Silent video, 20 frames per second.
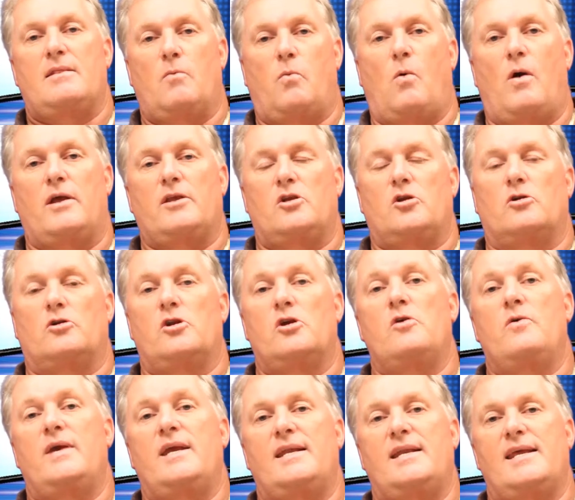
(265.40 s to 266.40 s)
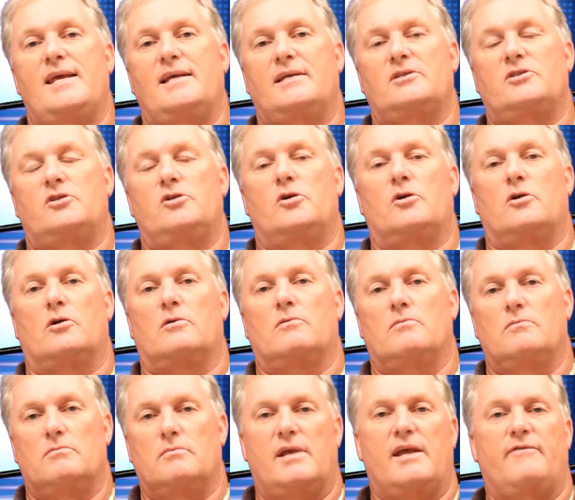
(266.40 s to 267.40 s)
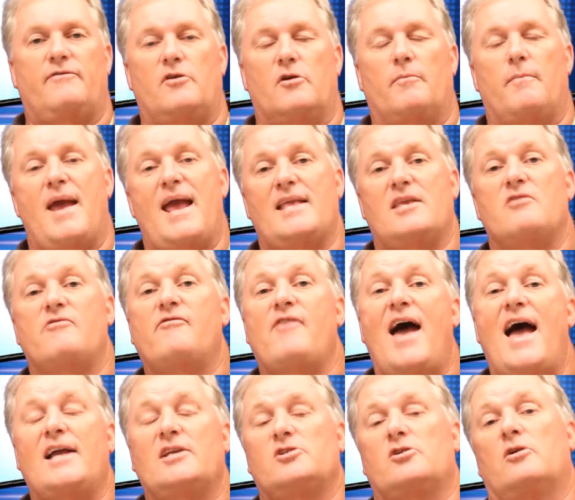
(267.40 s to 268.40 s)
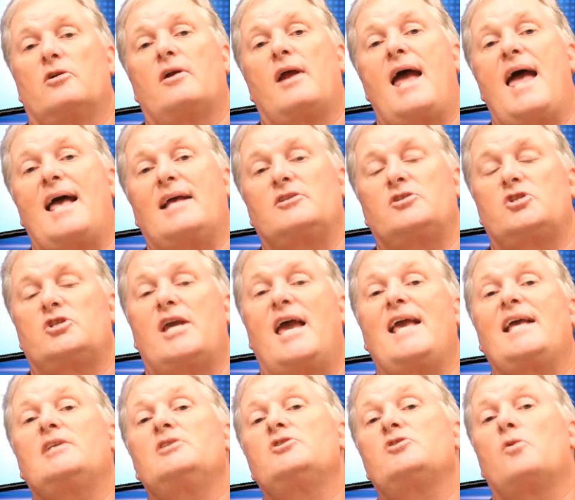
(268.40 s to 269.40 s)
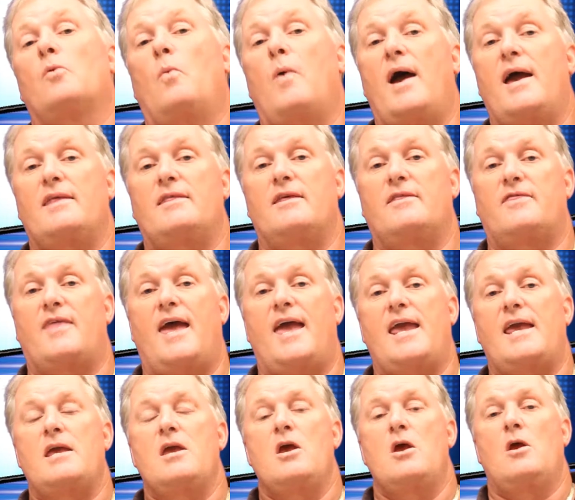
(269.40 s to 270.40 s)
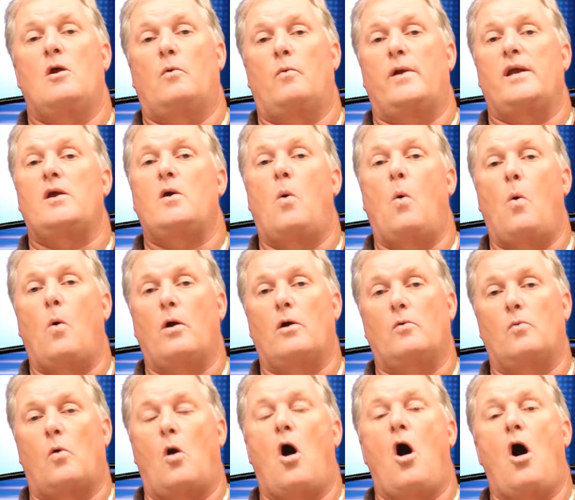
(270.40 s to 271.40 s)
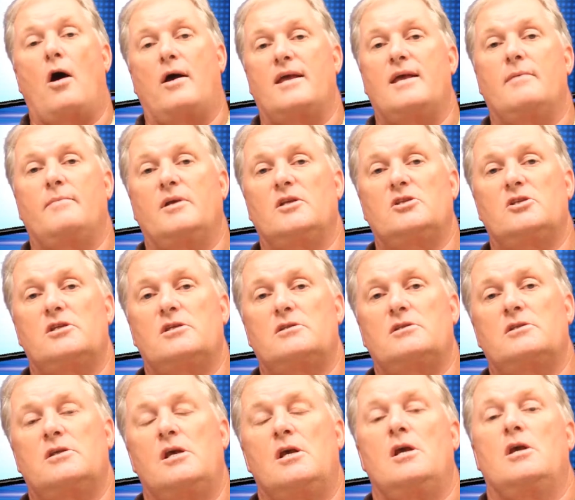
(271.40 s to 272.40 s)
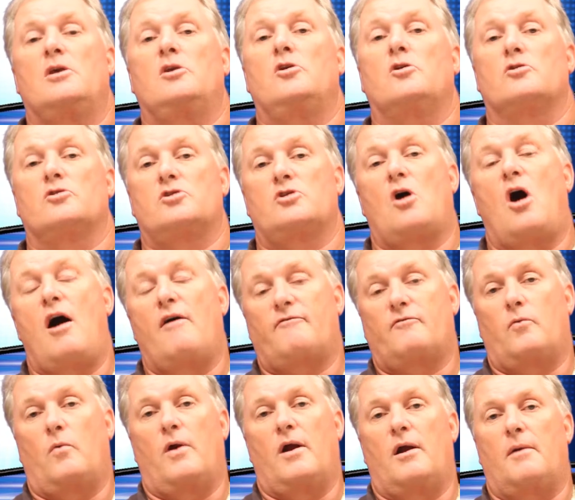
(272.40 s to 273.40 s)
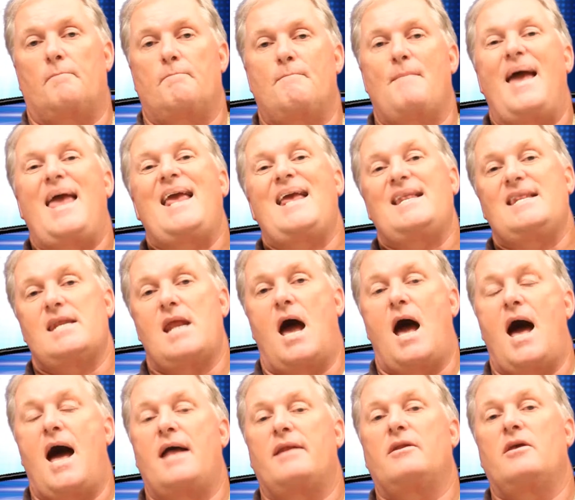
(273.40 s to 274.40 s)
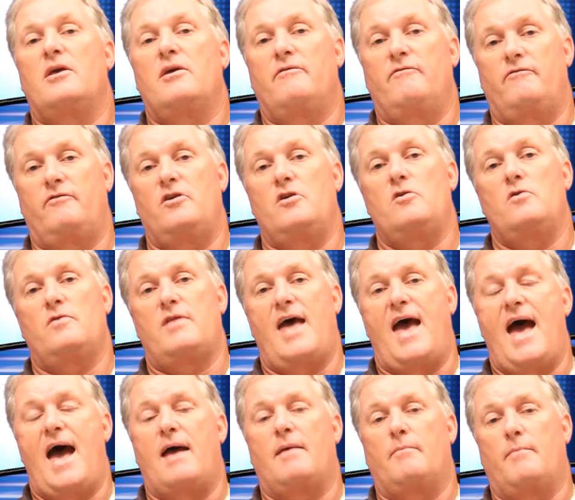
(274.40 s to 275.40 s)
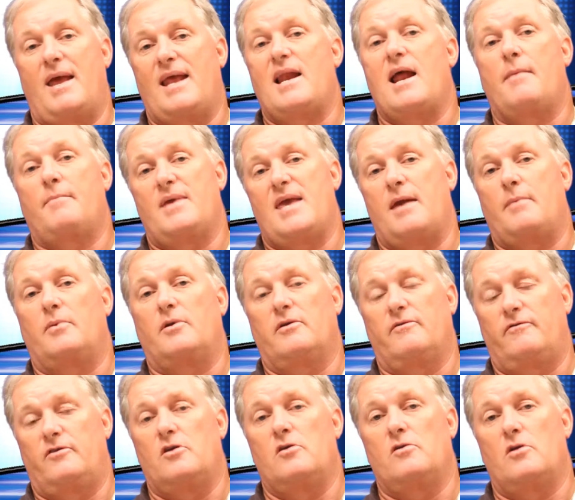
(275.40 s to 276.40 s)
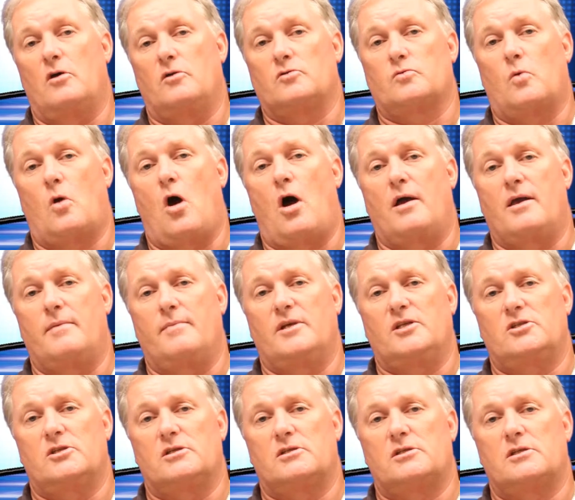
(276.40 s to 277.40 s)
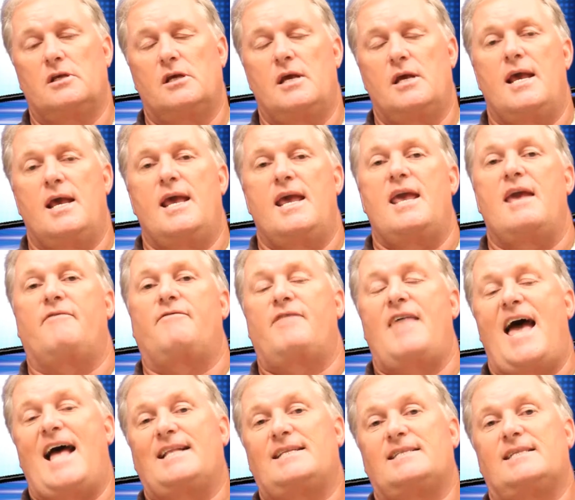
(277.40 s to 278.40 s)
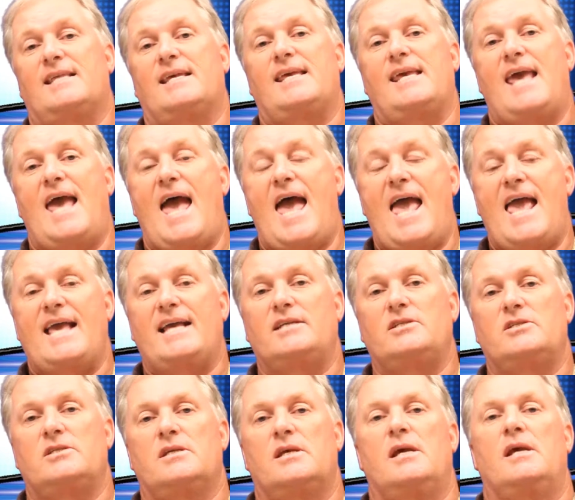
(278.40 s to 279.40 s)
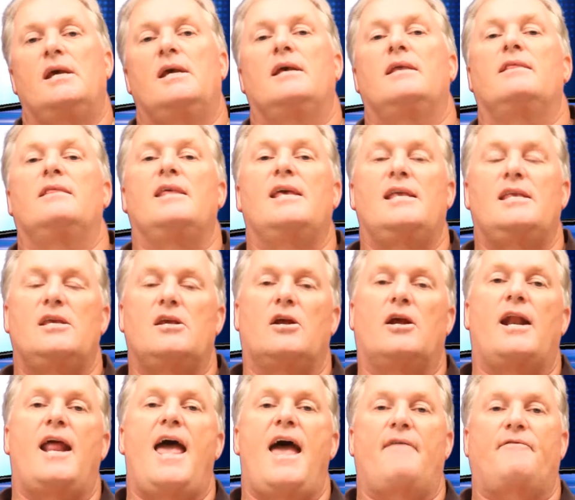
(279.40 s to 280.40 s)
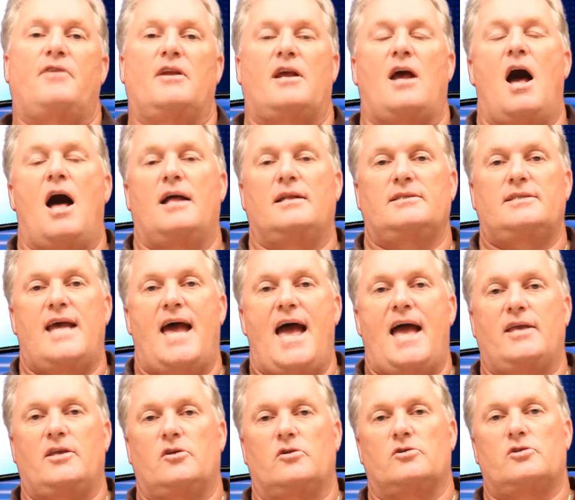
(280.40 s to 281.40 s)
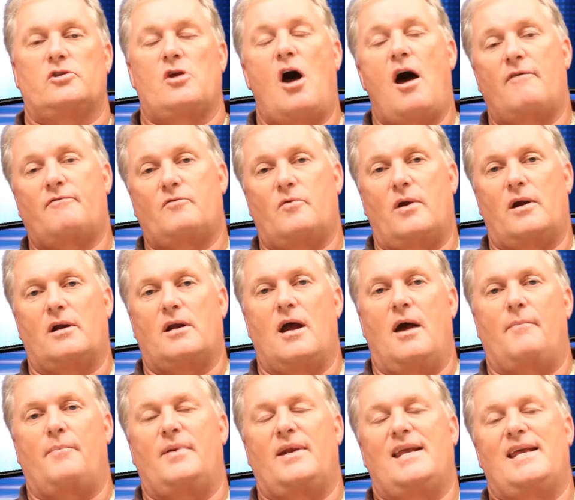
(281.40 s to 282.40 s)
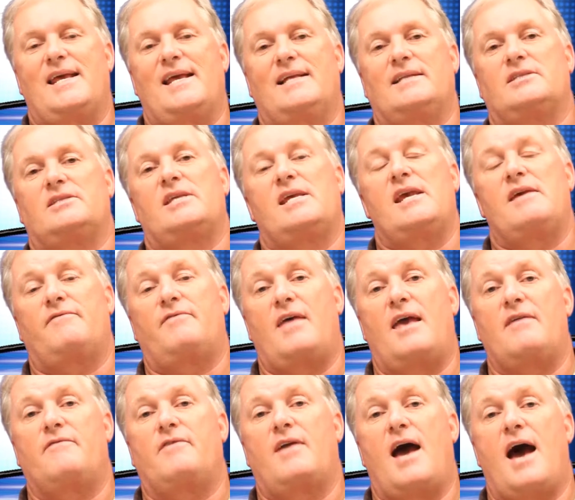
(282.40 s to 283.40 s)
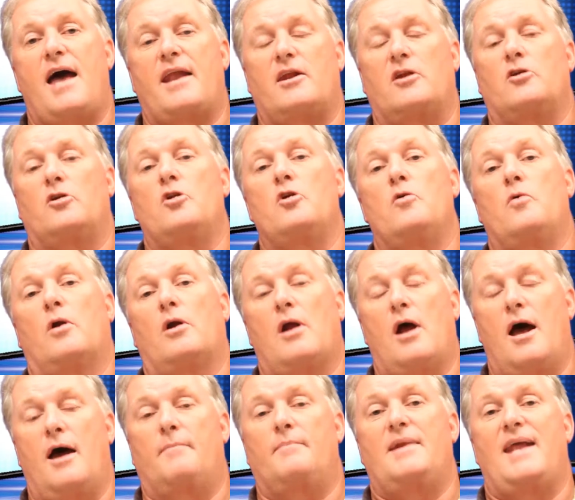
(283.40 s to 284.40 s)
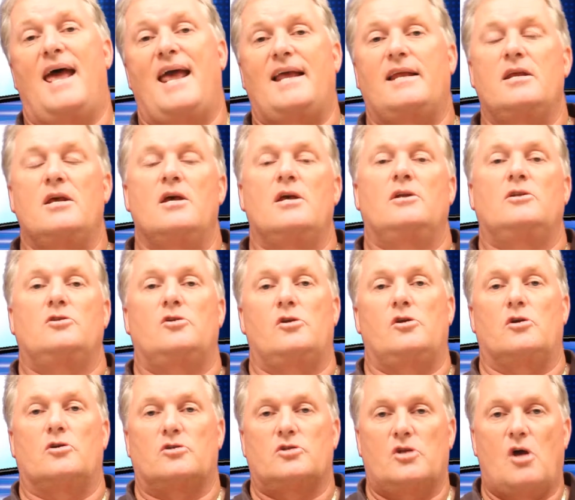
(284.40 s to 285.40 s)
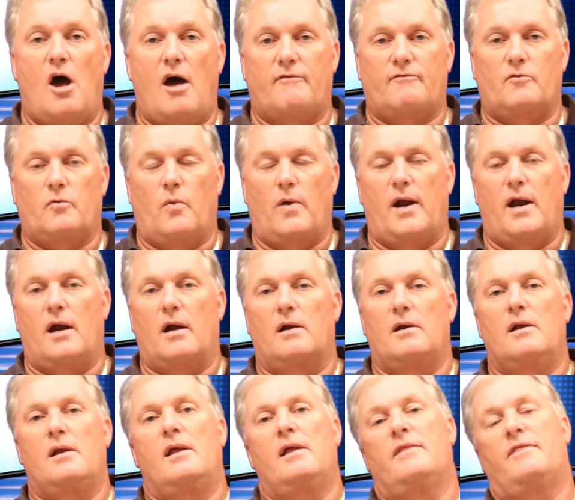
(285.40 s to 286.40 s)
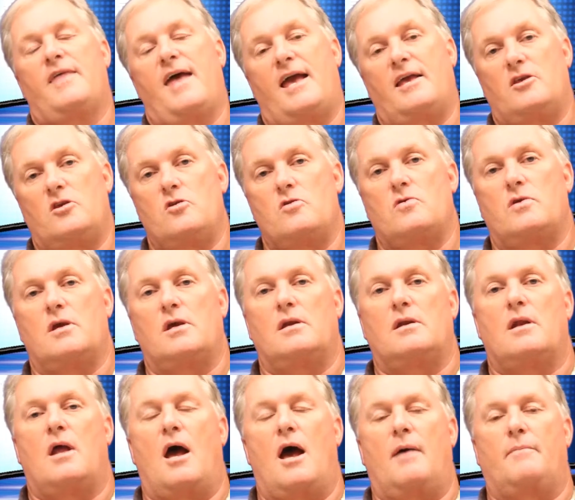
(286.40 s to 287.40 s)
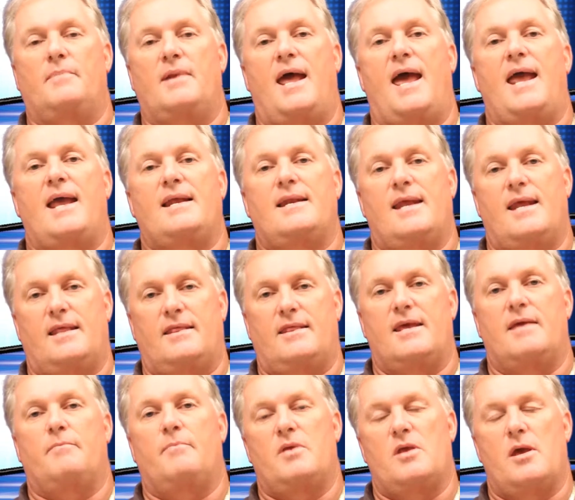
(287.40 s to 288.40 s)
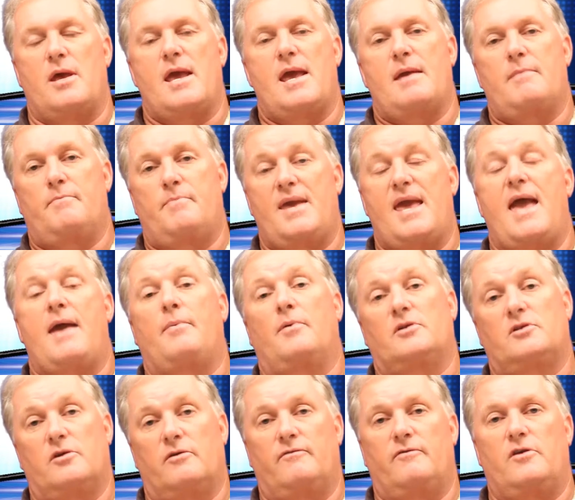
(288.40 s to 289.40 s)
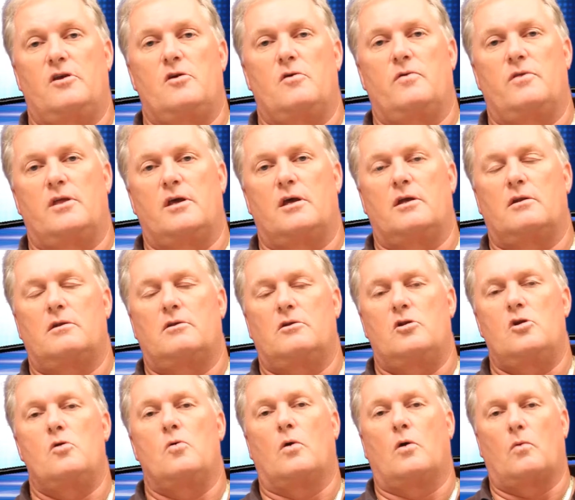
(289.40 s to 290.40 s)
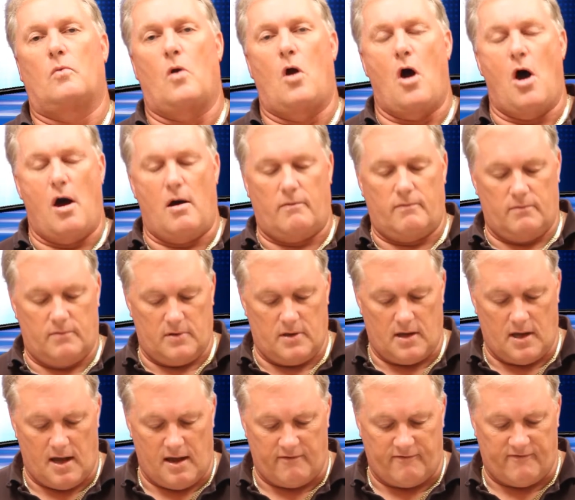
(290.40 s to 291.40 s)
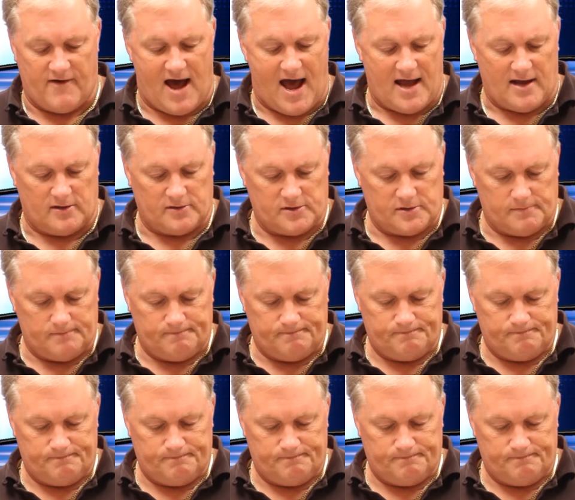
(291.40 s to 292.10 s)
what you're doing is, if your manufacturer has changed the way that they record RAW images, your software may not view that, may not be able to view those RAW images. If that's the case, then you're going to have to contact your software company and see if they've got a newer update to your software that you can update and then be able to view the newer RAW files.